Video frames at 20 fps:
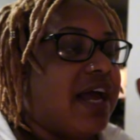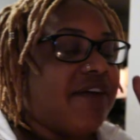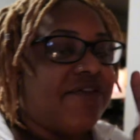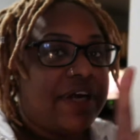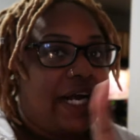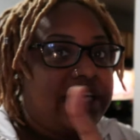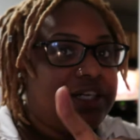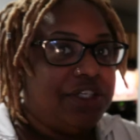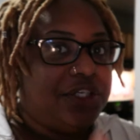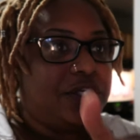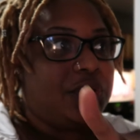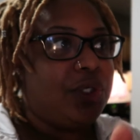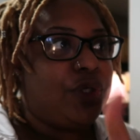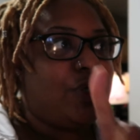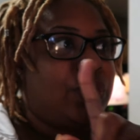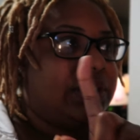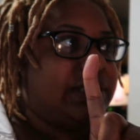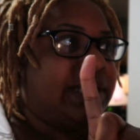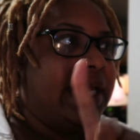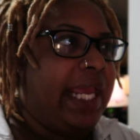I forgot to do it
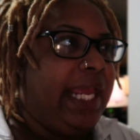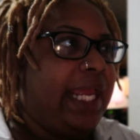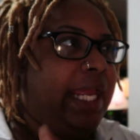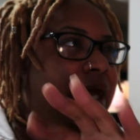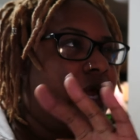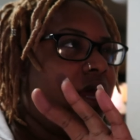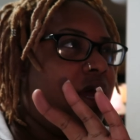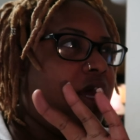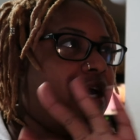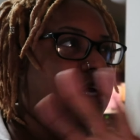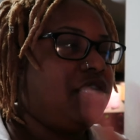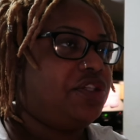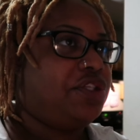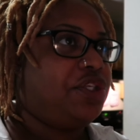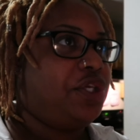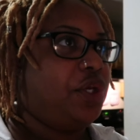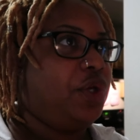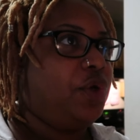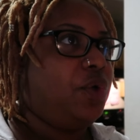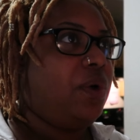on day
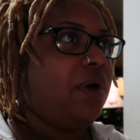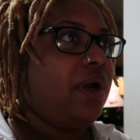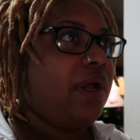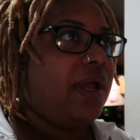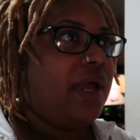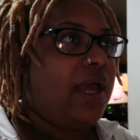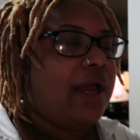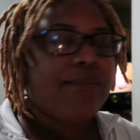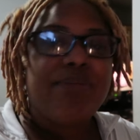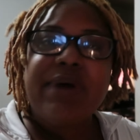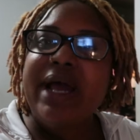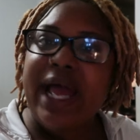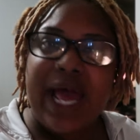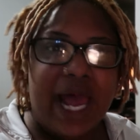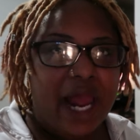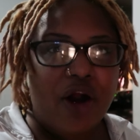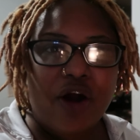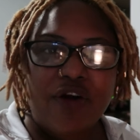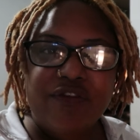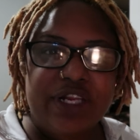two but
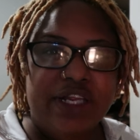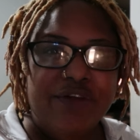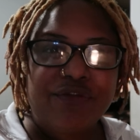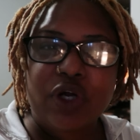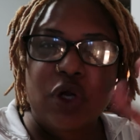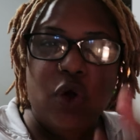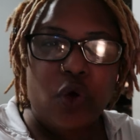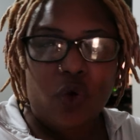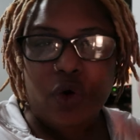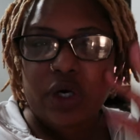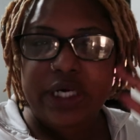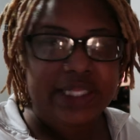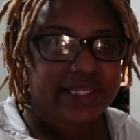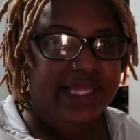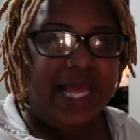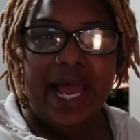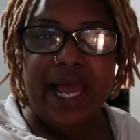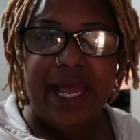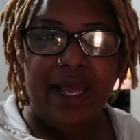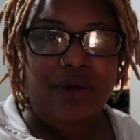I already recorded
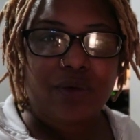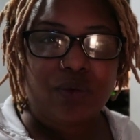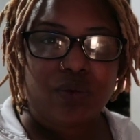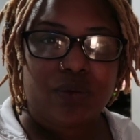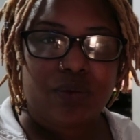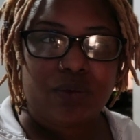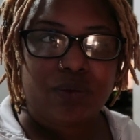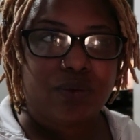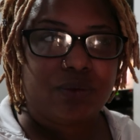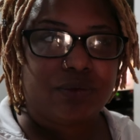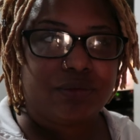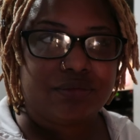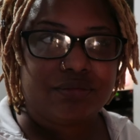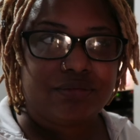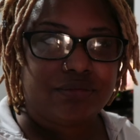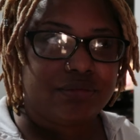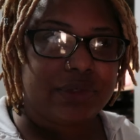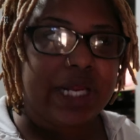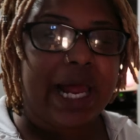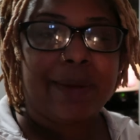that
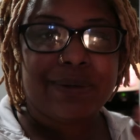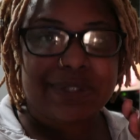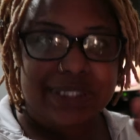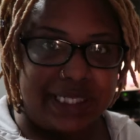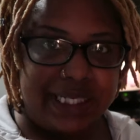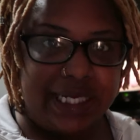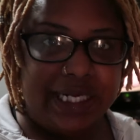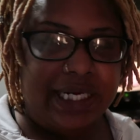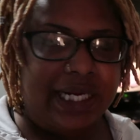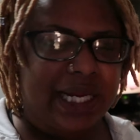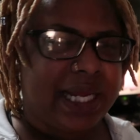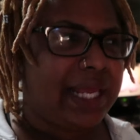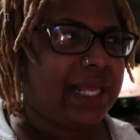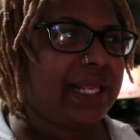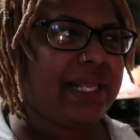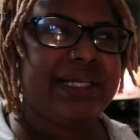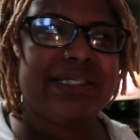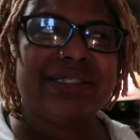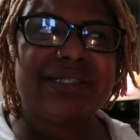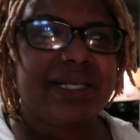I was cleaning
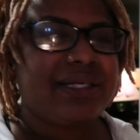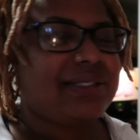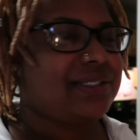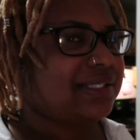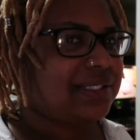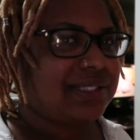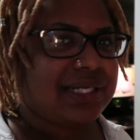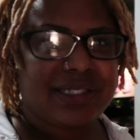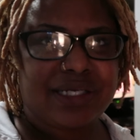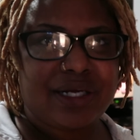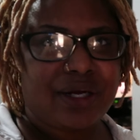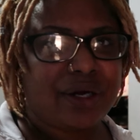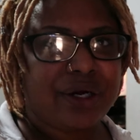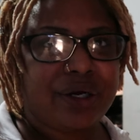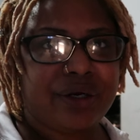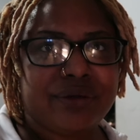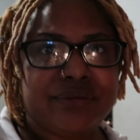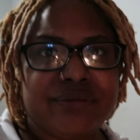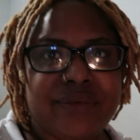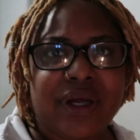it it, it just doesn't
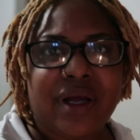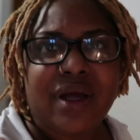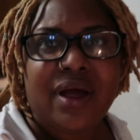hurt